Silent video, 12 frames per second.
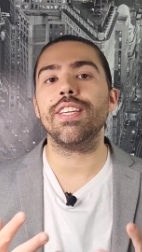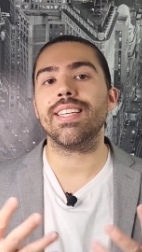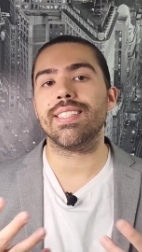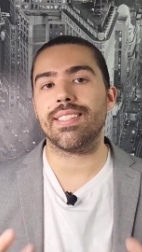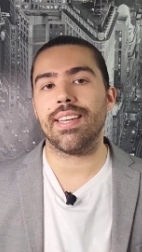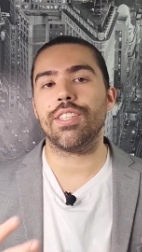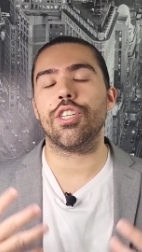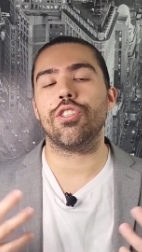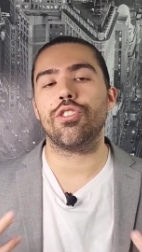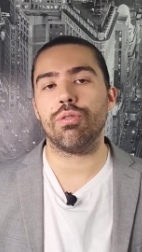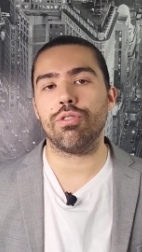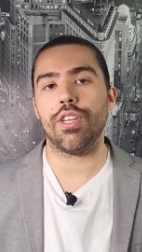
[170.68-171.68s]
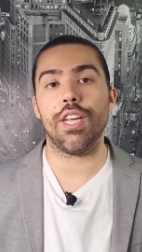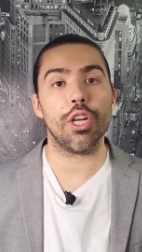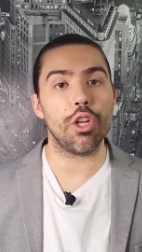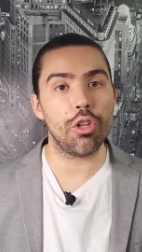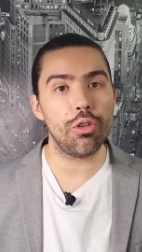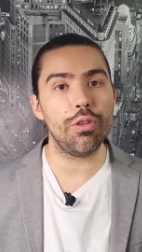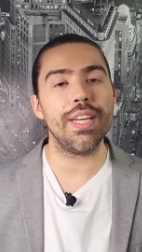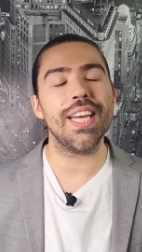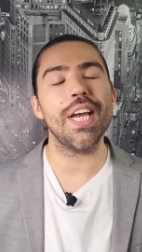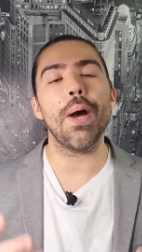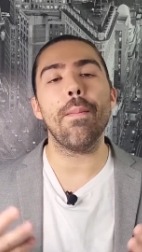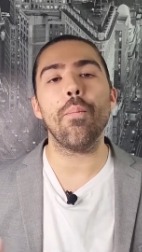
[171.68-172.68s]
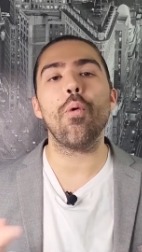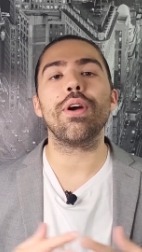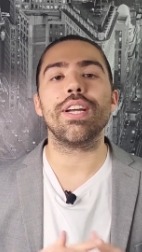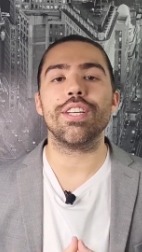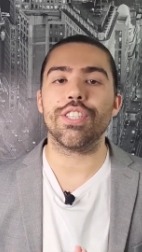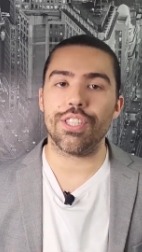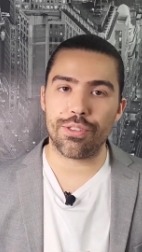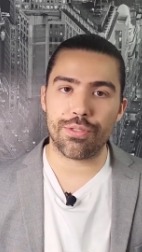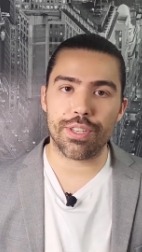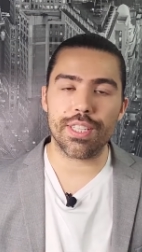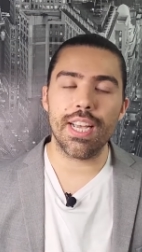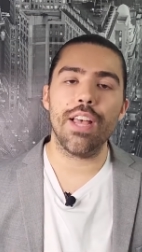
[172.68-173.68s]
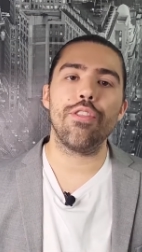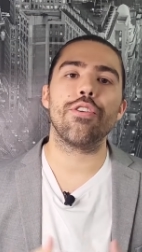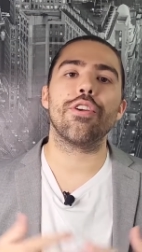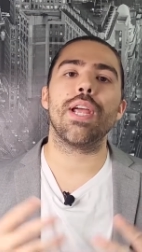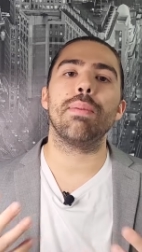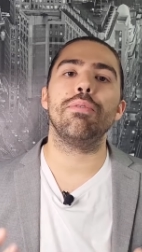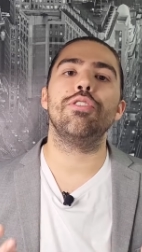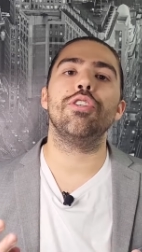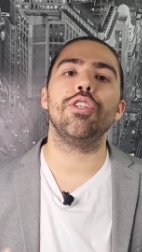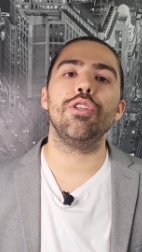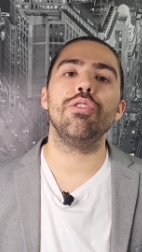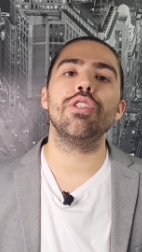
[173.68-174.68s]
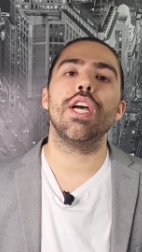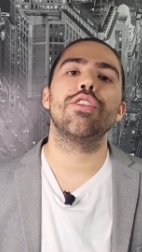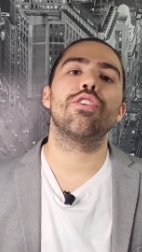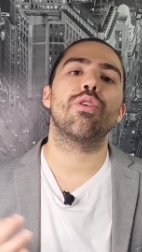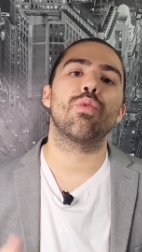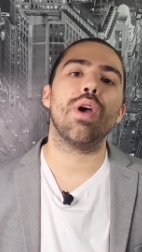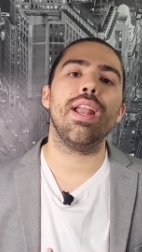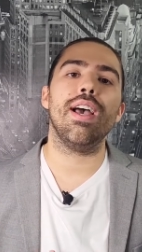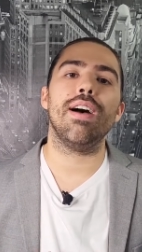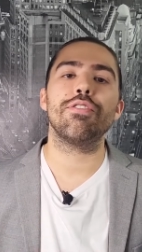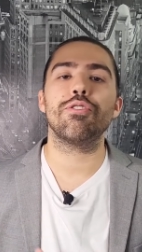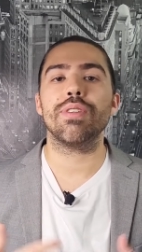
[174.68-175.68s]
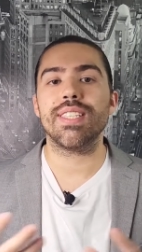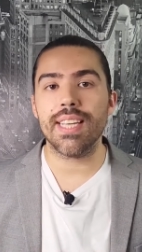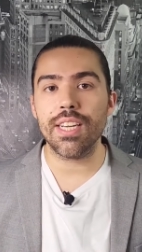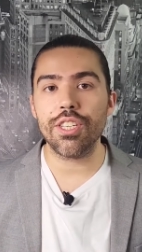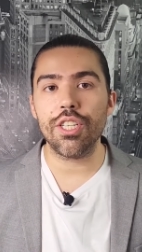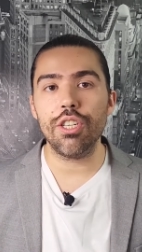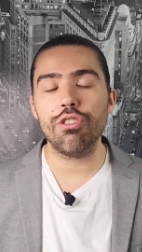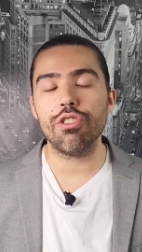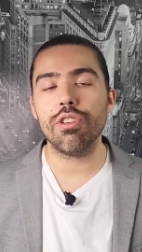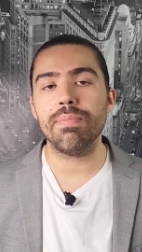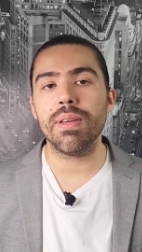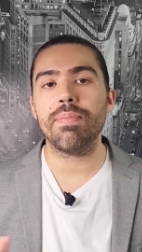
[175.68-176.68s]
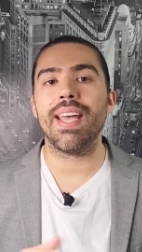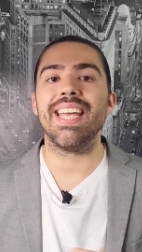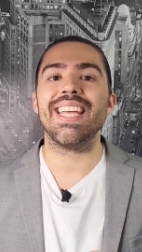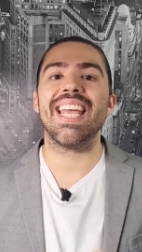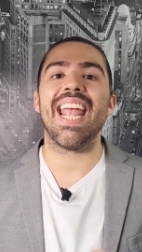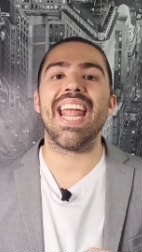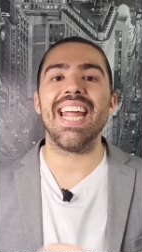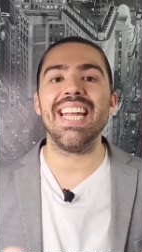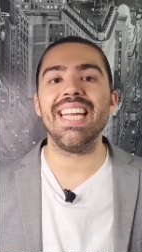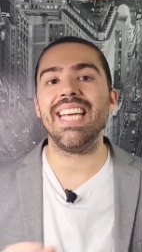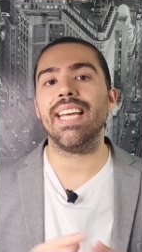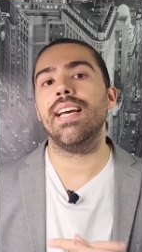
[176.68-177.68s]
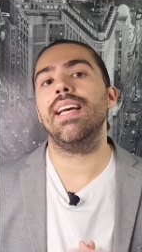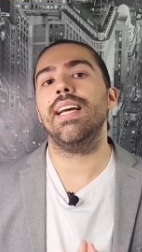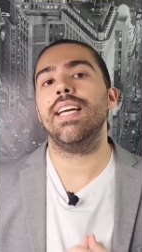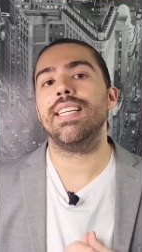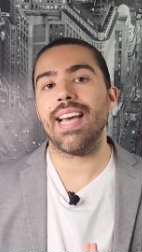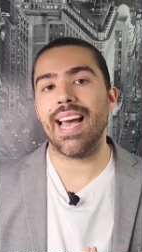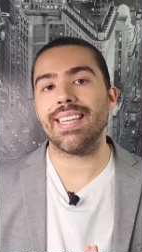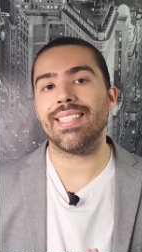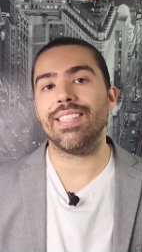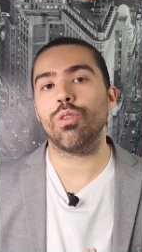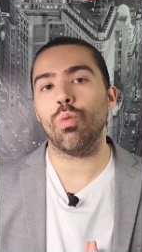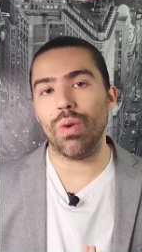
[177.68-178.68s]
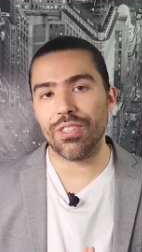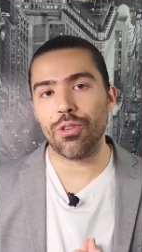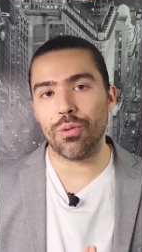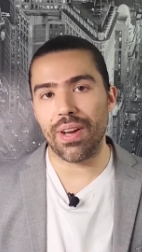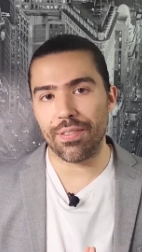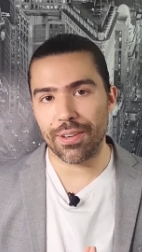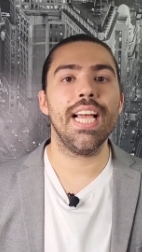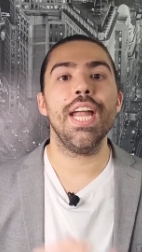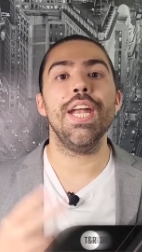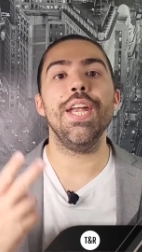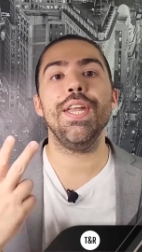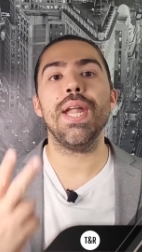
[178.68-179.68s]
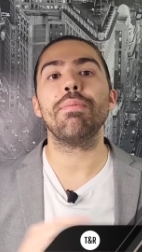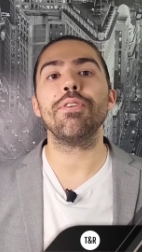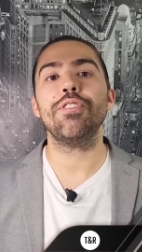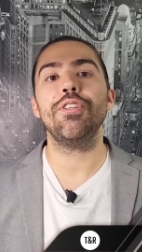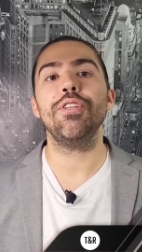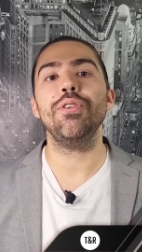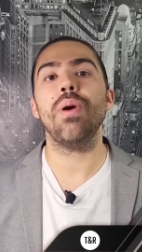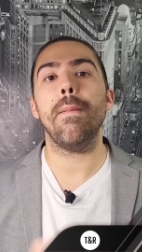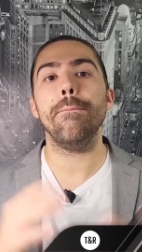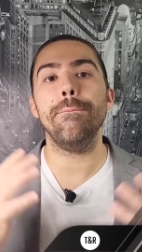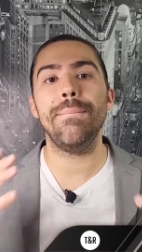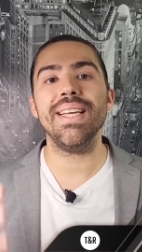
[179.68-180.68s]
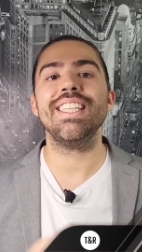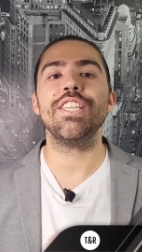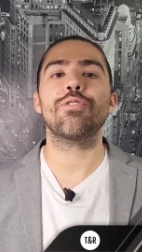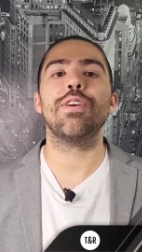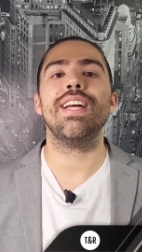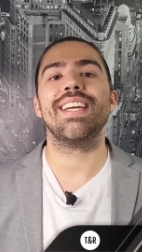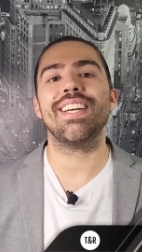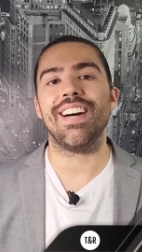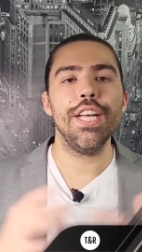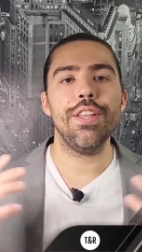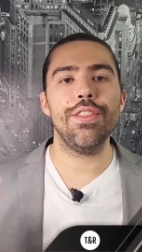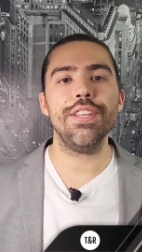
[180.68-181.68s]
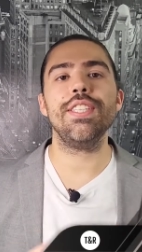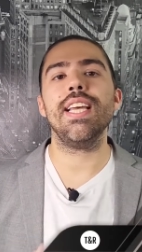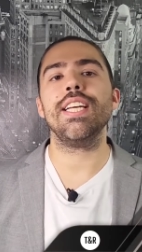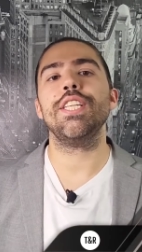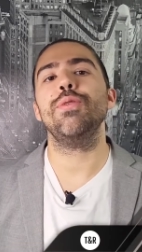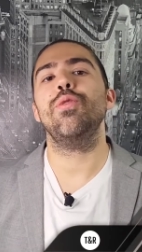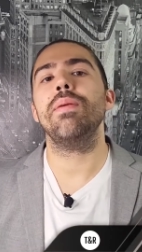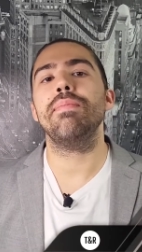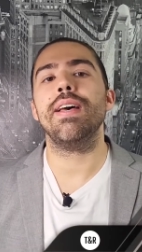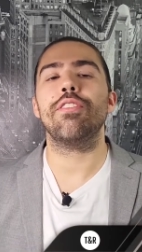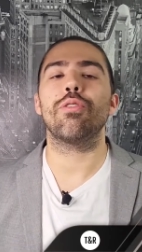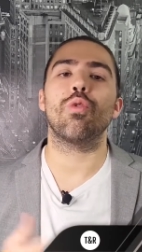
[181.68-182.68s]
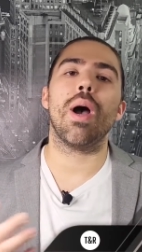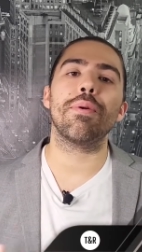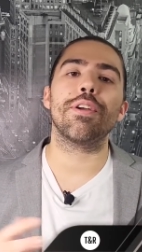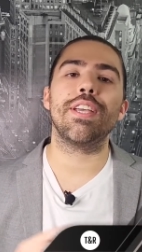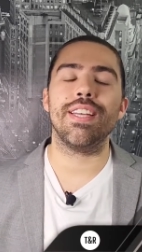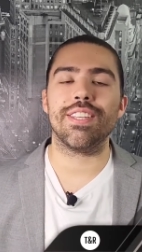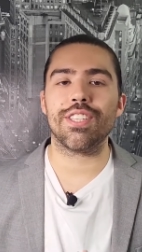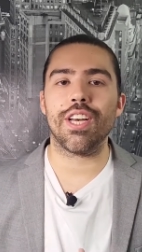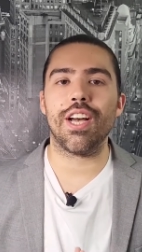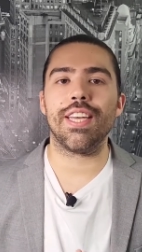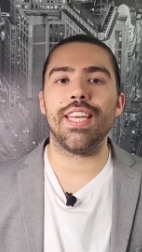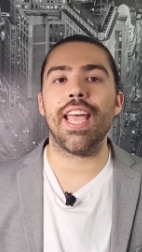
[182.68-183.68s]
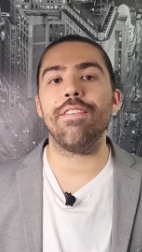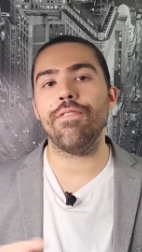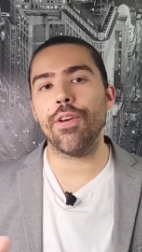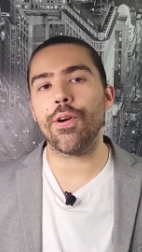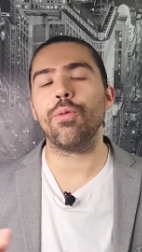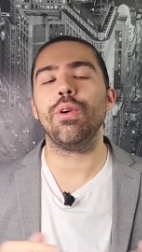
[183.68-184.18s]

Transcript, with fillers: as such associated, including mortgage interest that you're able to use to write off. So essentially you shouldn't be paying any taxes whatsoever. Number two, business credit cards. This is actually one method Robert Kiyosaki, a very